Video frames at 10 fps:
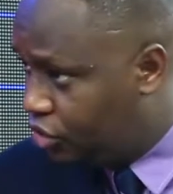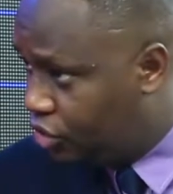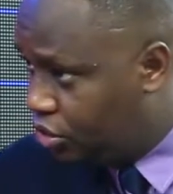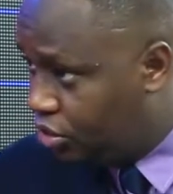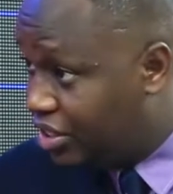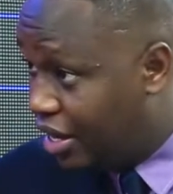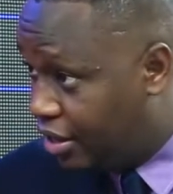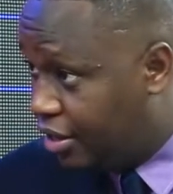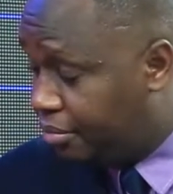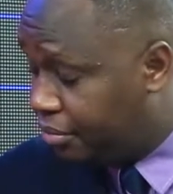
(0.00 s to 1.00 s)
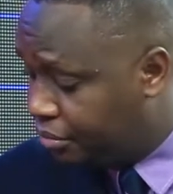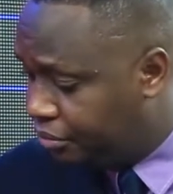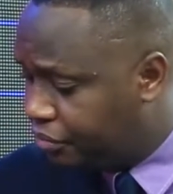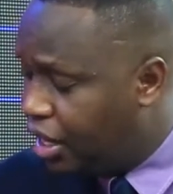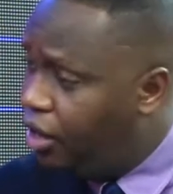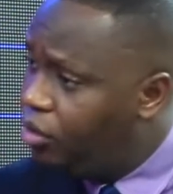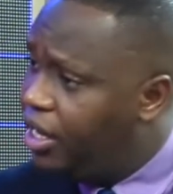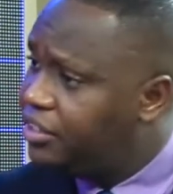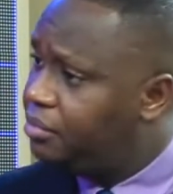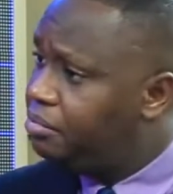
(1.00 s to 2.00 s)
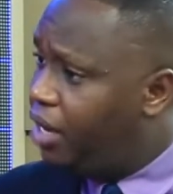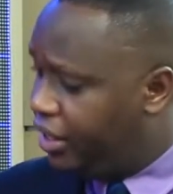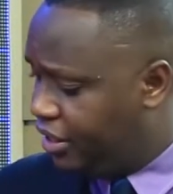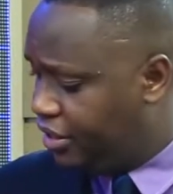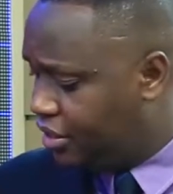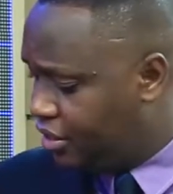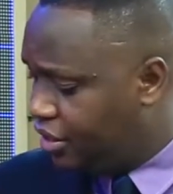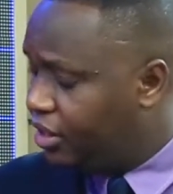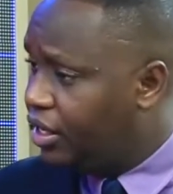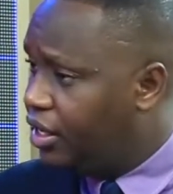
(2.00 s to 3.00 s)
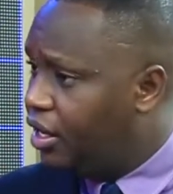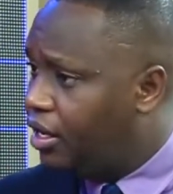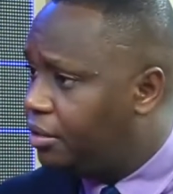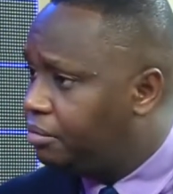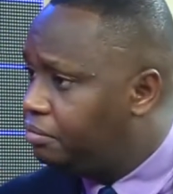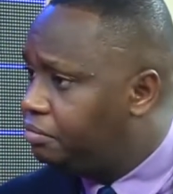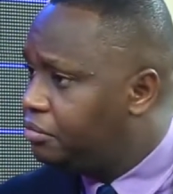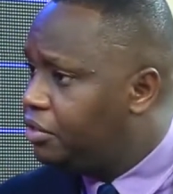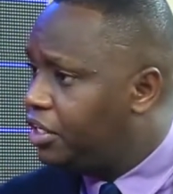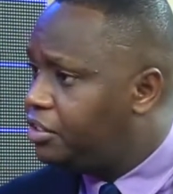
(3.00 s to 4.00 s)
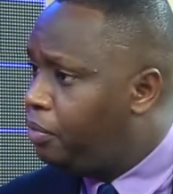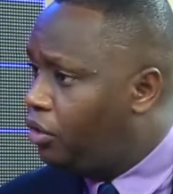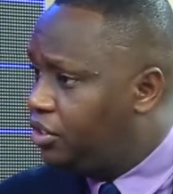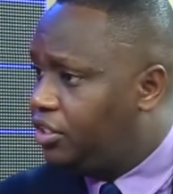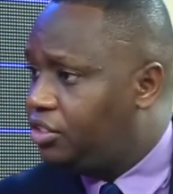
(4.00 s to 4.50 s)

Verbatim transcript: to Sanlam. How has the market um, responded